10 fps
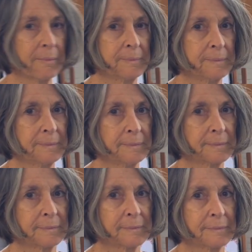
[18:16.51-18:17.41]
then they don't get
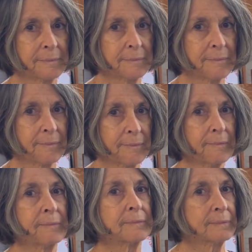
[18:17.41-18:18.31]
your whole hand hot.
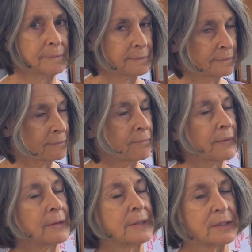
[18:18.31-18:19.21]
Mm -hmm. Right.
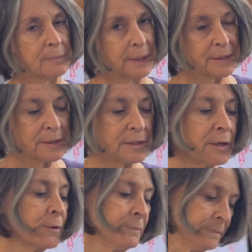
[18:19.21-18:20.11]
That's the best.
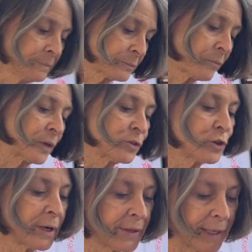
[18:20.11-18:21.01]
So
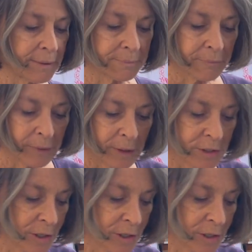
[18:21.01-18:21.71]
try that. Okay.